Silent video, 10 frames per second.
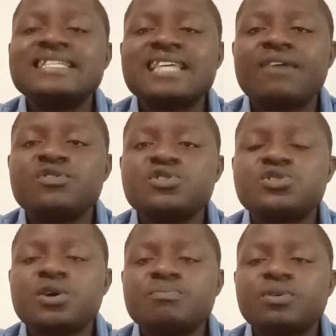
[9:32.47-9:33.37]
The
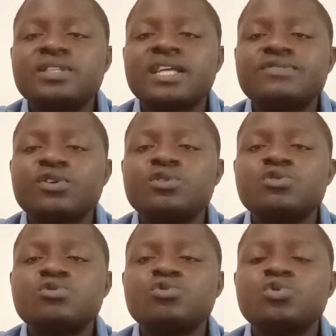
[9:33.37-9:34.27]
interview is so important for
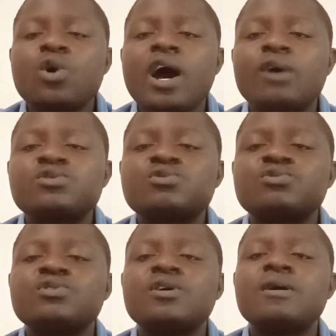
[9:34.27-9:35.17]
you to know how
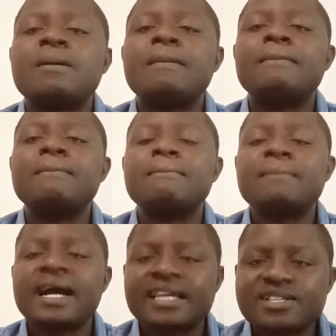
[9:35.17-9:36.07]
to
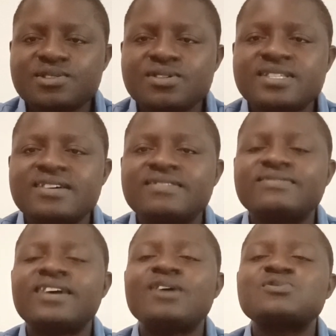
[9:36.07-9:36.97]
market
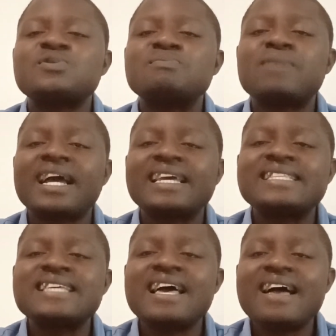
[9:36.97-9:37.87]
yourself, how to
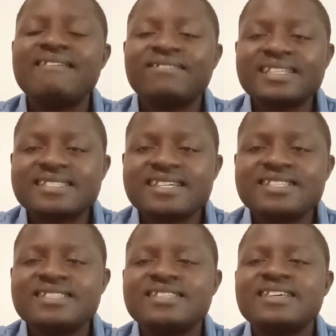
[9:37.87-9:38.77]
market
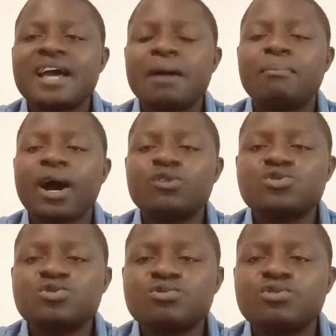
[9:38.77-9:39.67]
everything
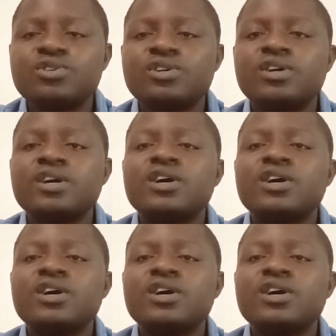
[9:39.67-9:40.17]
about you,